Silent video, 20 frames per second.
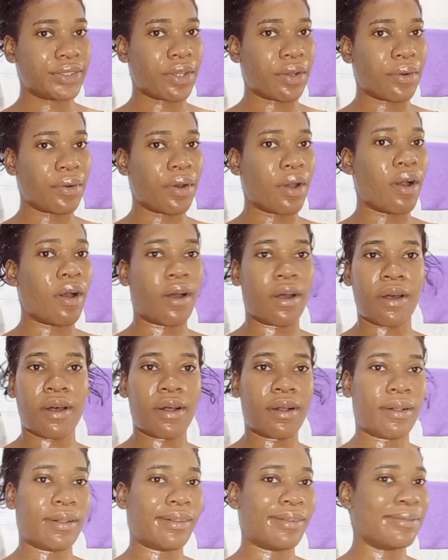So,
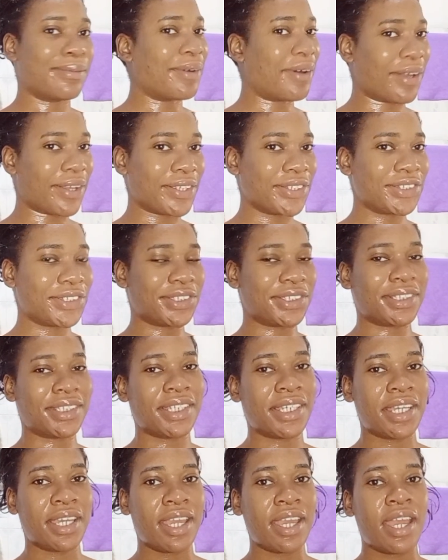all
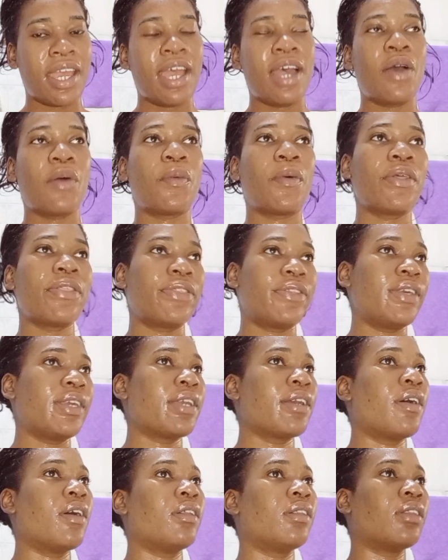washed. One
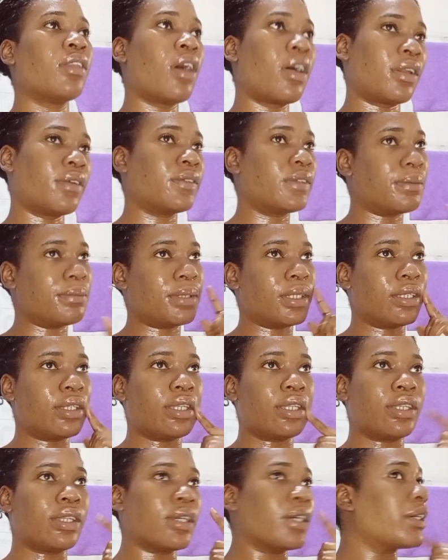thing a lot of them
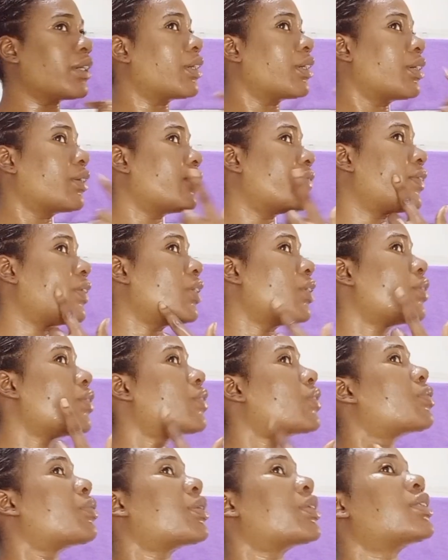did in their
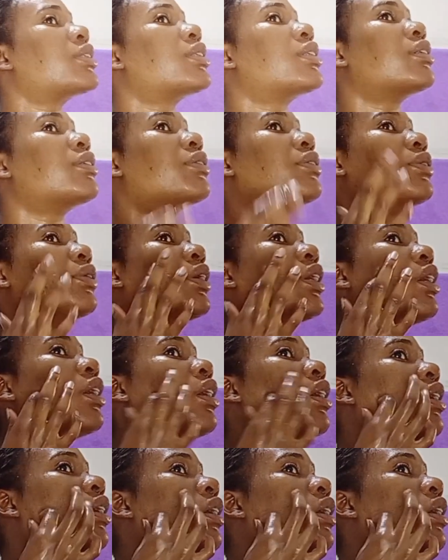videos was to